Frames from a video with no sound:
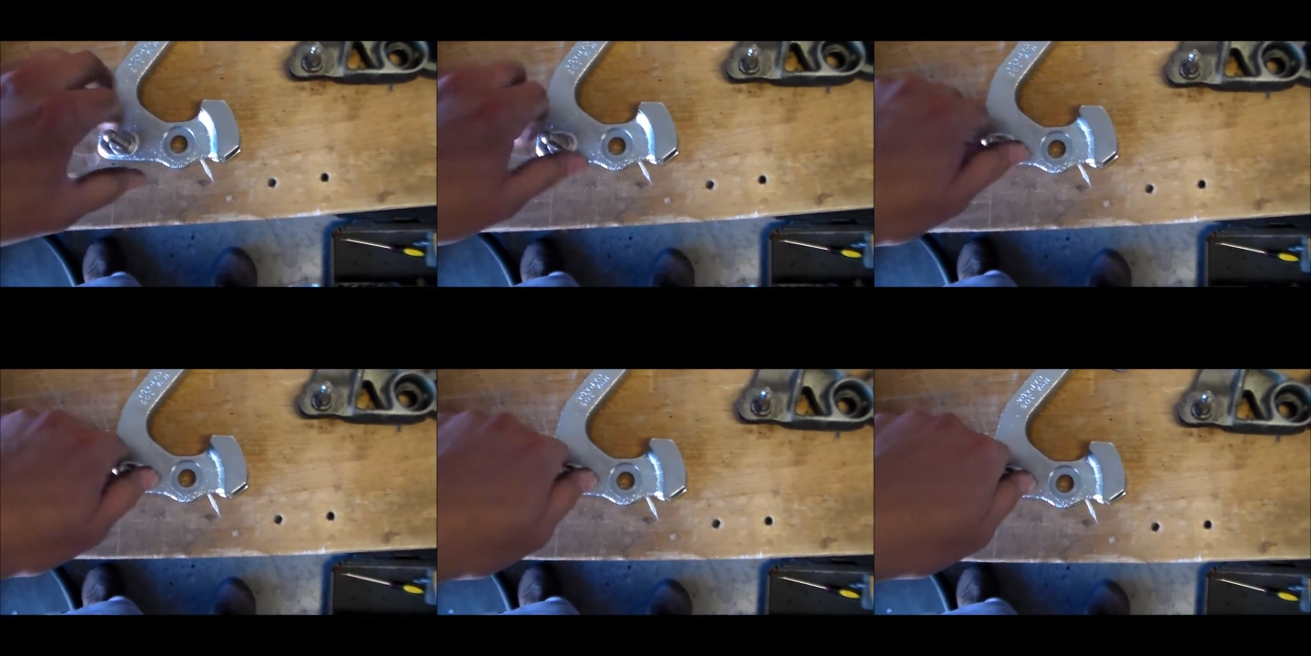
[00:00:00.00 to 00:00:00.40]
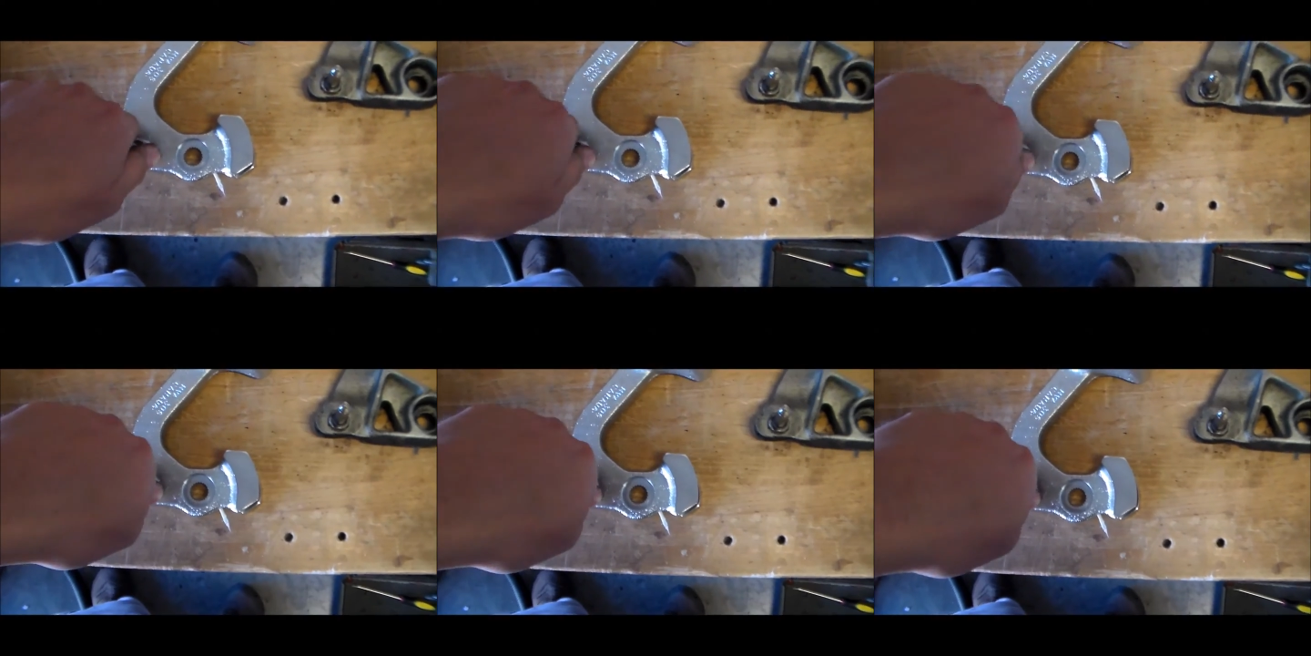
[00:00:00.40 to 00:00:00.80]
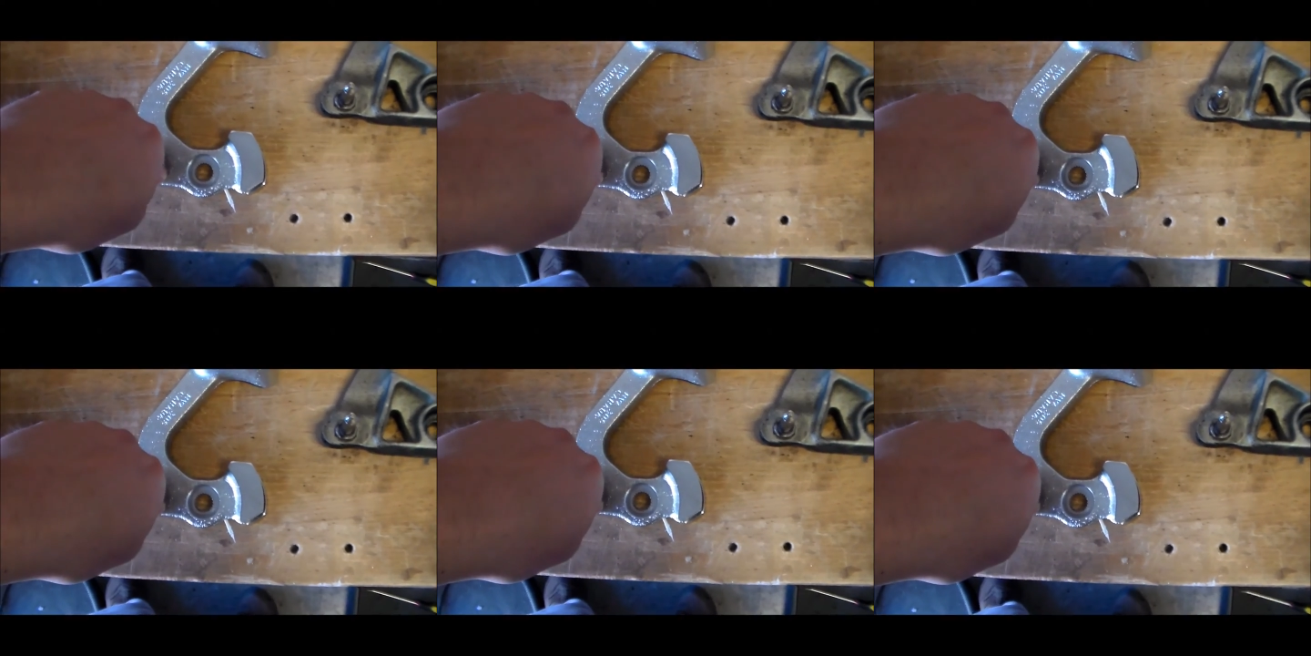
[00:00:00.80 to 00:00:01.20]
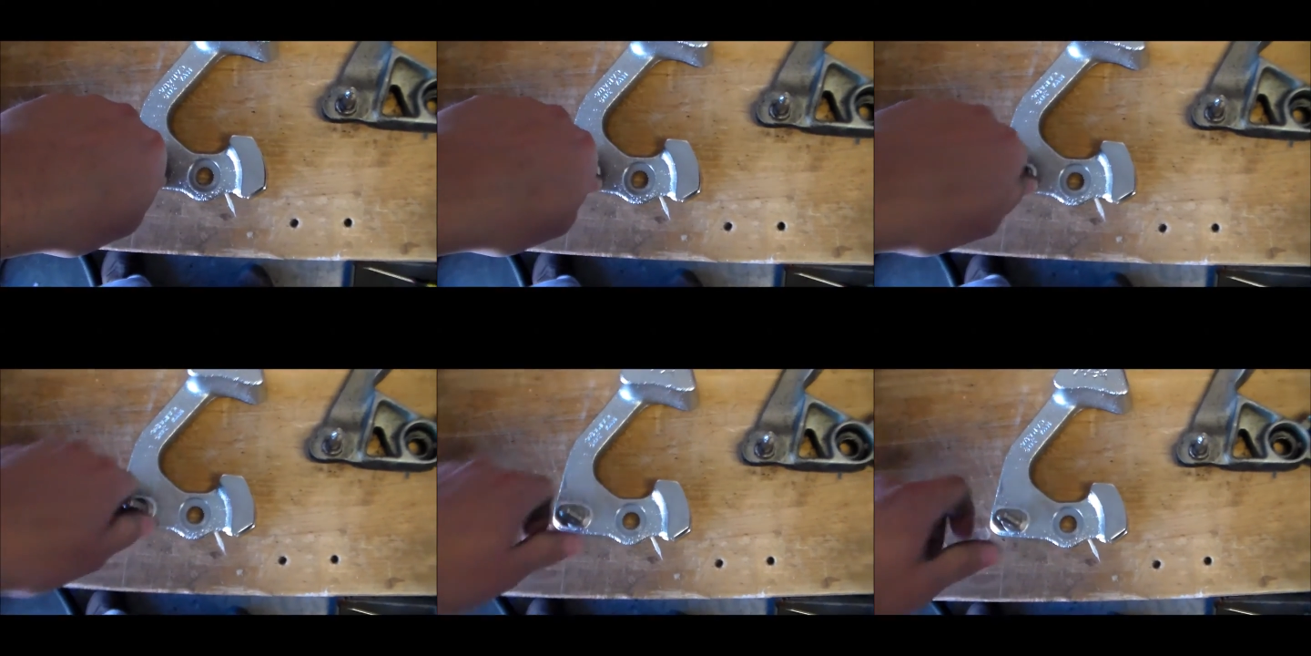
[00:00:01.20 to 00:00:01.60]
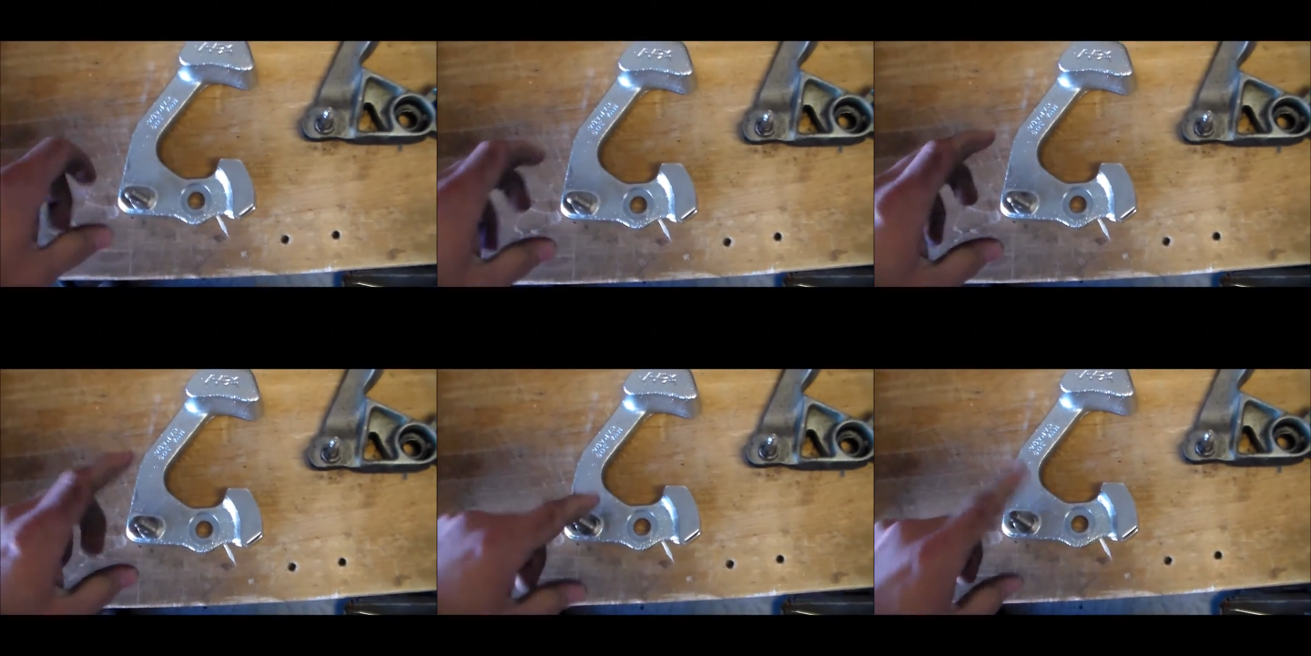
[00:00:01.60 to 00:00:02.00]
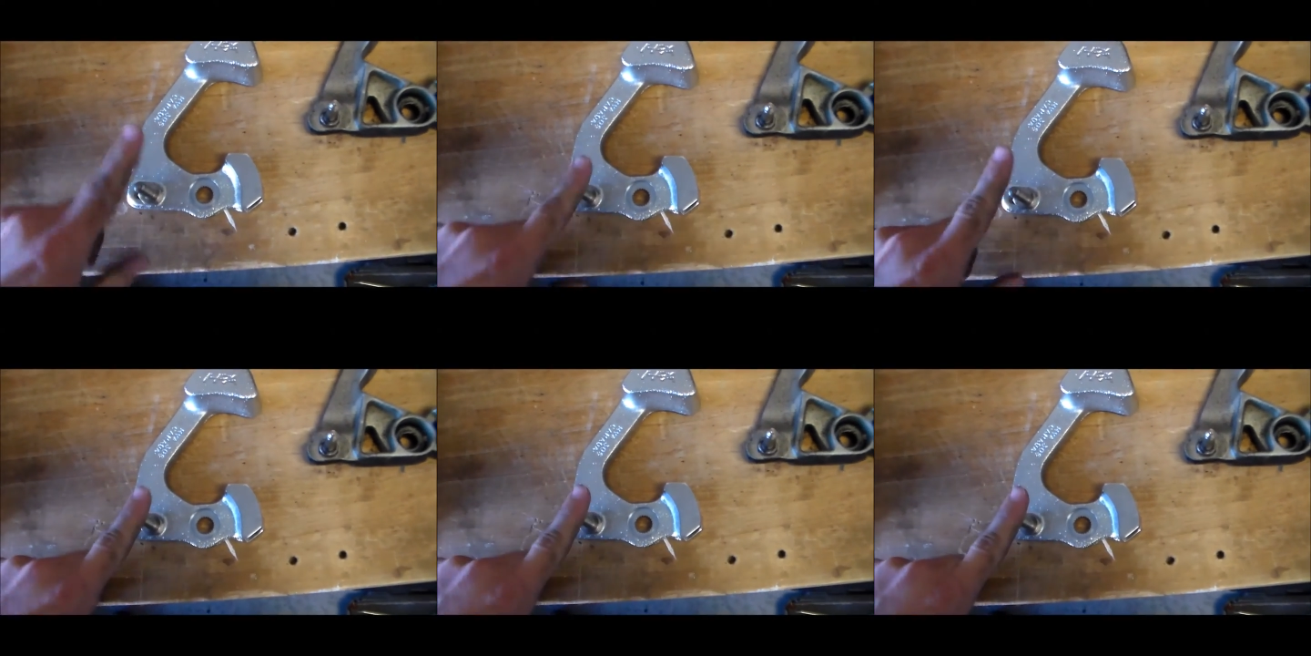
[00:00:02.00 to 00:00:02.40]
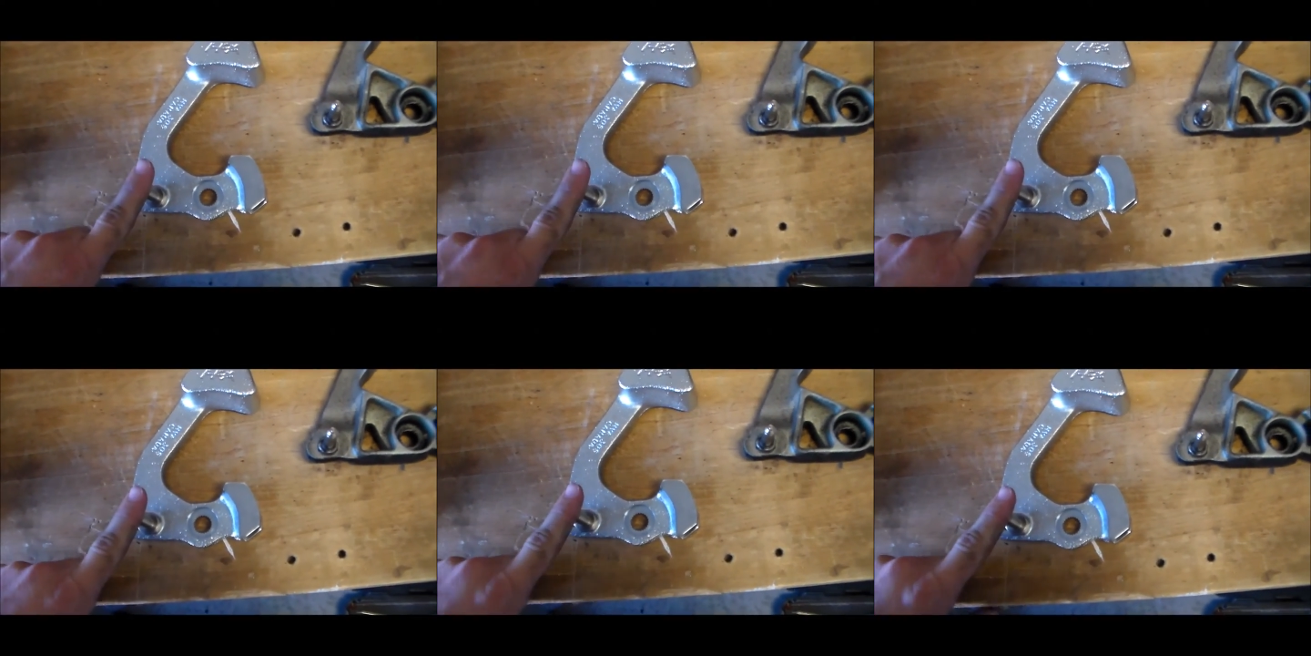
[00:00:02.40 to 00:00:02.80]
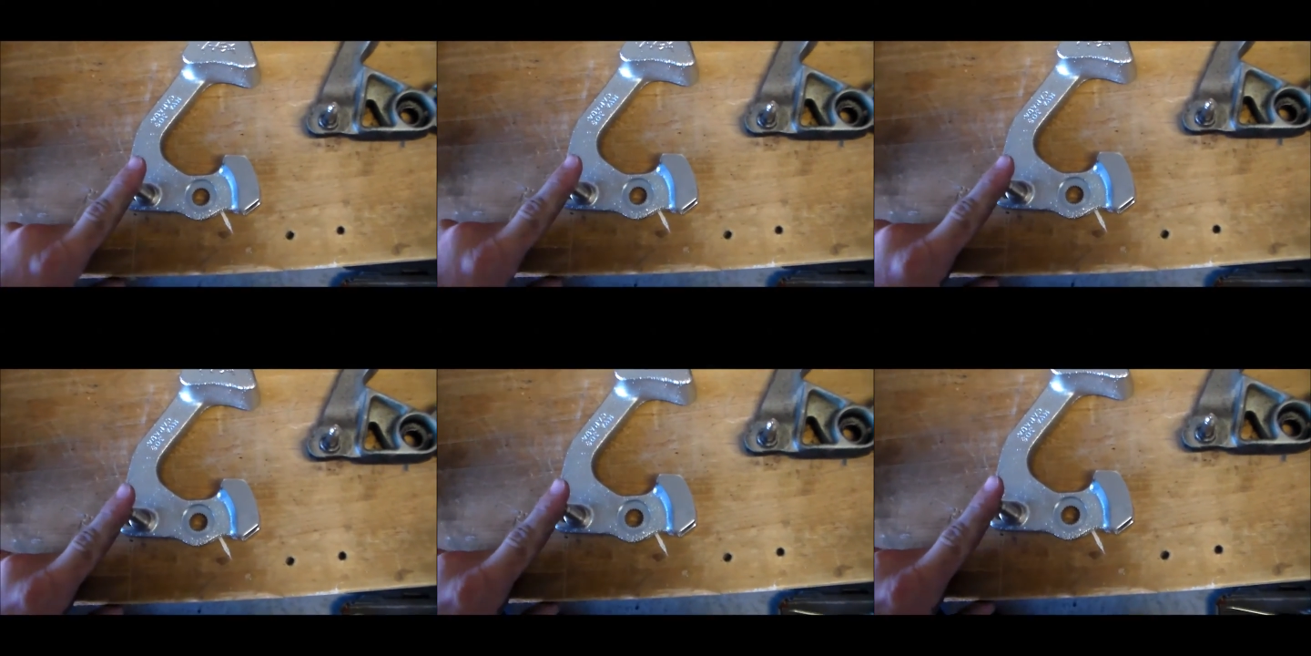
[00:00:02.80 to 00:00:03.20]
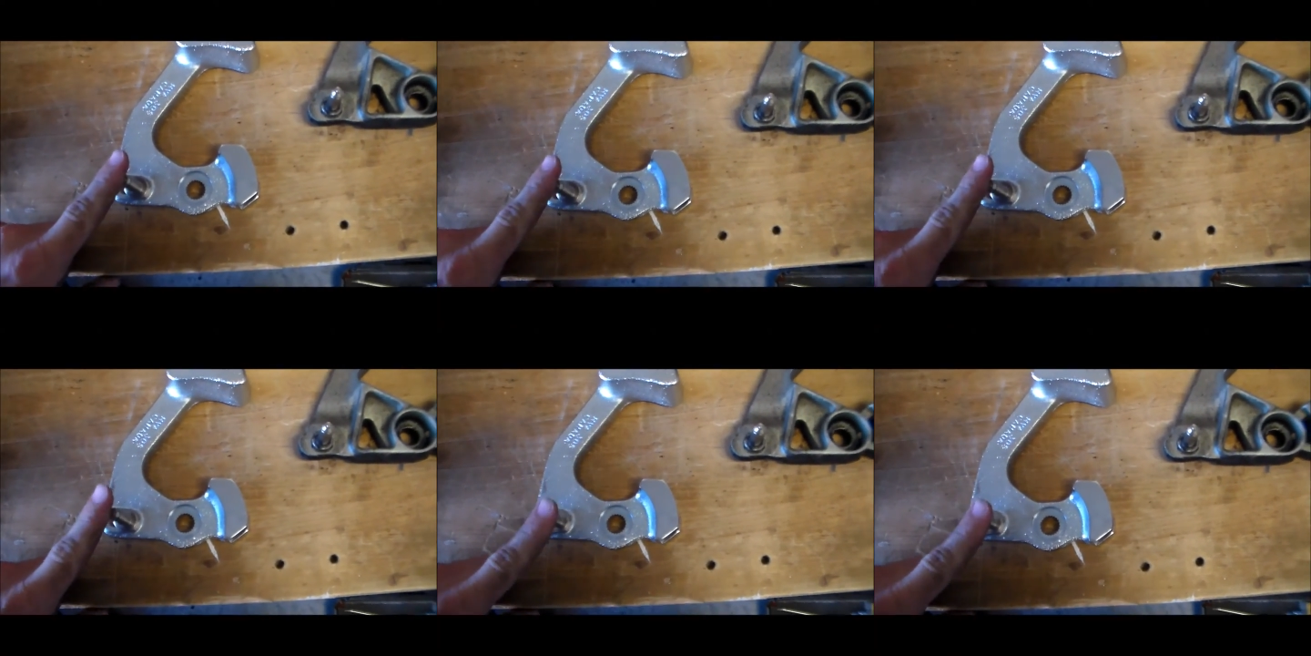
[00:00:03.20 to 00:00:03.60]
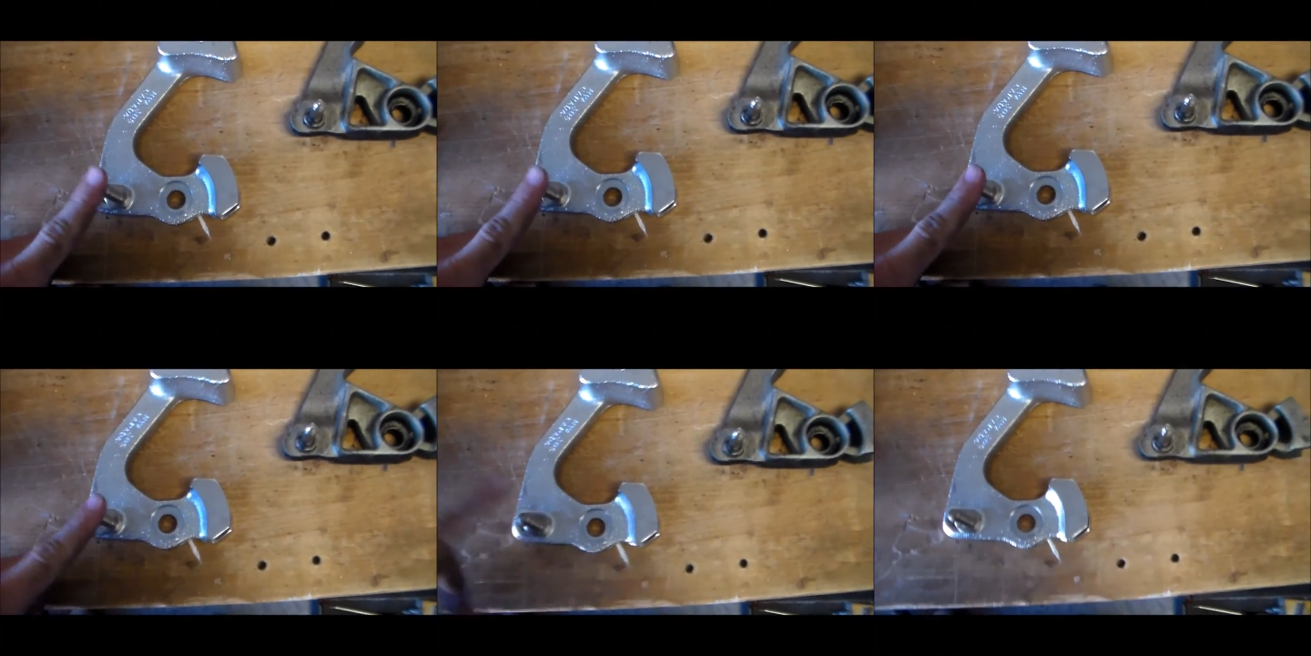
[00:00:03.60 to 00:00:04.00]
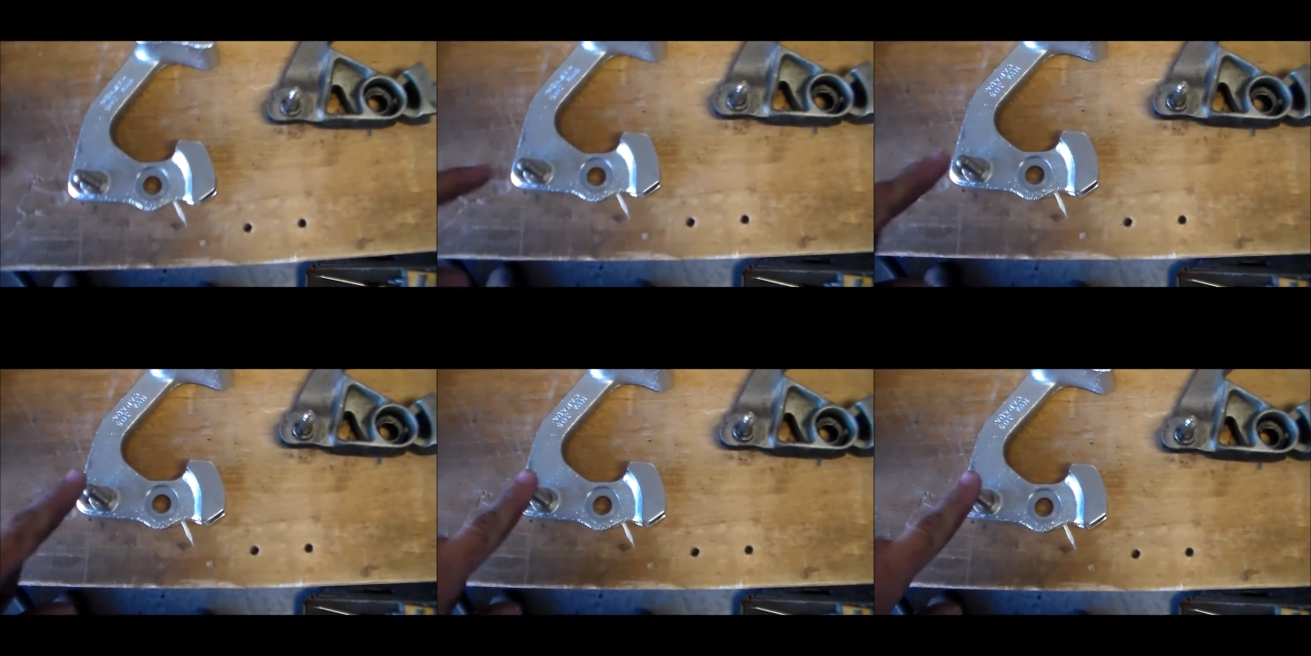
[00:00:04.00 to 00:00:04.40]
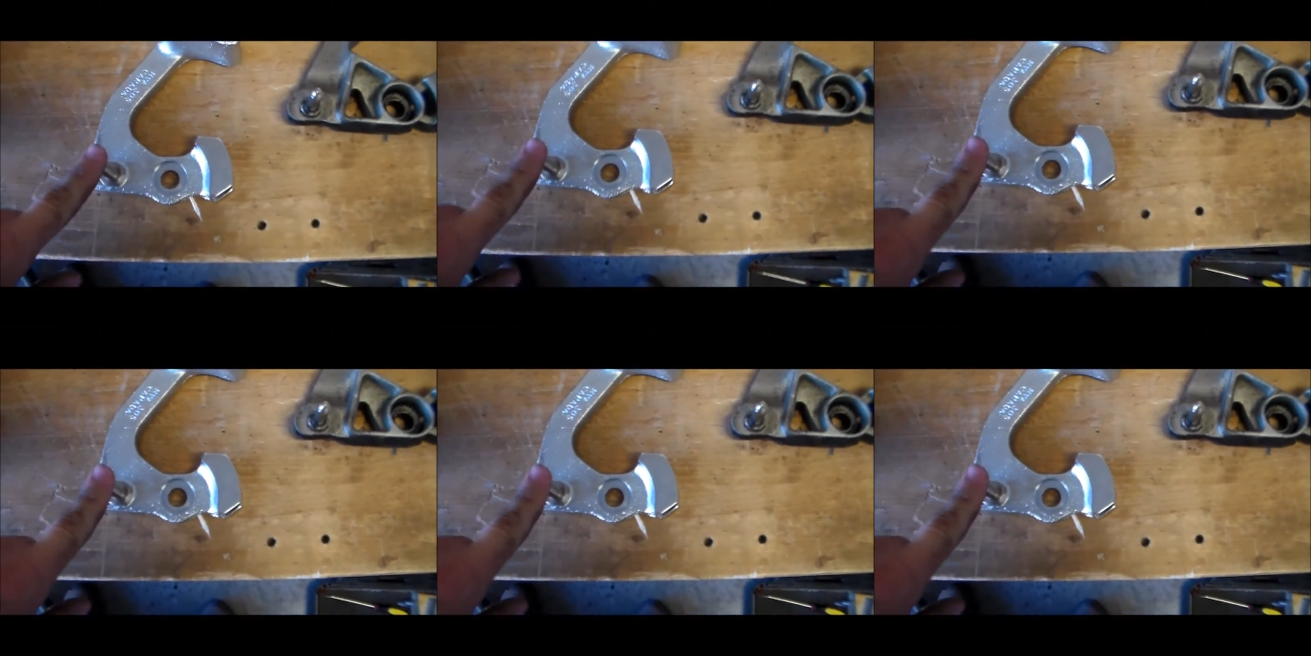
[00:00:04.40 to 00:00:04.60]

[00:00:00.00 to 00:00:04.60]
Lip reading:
No face is visible, so there are no lips to read.